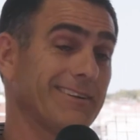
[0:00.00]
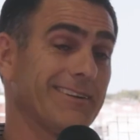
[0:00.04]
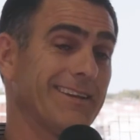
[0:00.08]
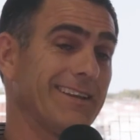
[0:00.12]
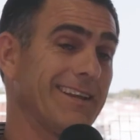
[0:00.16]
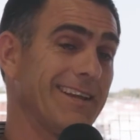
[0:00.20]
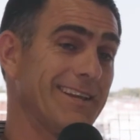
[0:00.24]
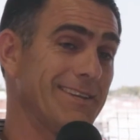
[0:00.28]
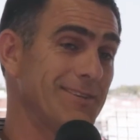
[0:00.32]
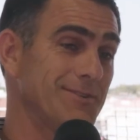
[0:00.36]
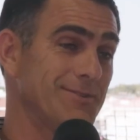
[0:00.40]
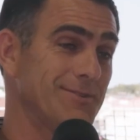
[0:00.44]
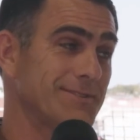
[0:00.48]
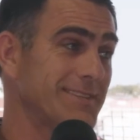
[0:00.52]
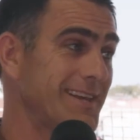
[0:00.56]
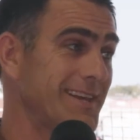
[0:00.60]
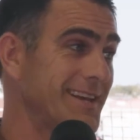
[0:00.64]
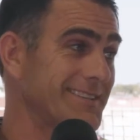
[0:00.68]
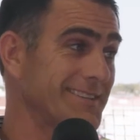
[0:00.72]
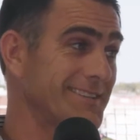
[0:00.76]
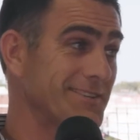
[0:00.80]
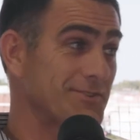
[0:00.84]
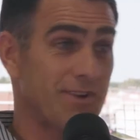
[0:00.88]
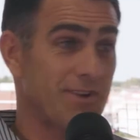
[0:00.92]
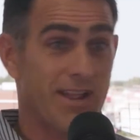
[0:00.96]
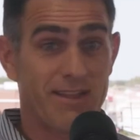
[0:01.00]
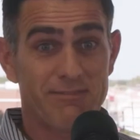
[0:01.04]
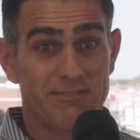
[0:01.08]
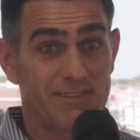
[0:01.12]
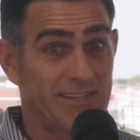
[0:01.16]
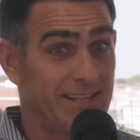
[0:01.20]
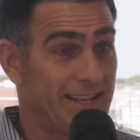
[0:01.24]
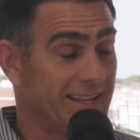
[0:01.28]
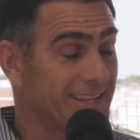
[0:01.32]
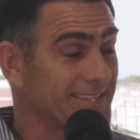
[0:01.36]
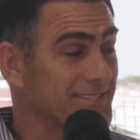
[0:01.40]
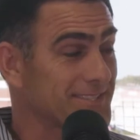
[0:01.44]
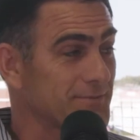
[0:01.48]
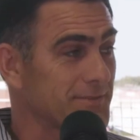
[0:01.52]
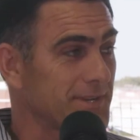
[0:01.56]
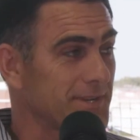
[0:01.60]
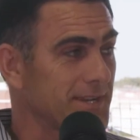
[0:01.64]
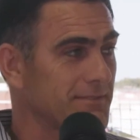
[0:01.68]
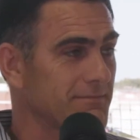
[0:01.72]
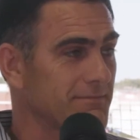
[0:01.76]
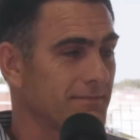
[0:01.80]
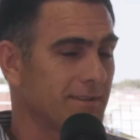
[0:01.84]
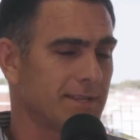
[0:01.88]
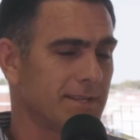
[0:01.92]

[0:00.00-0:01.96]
Can I use that to drive clients around?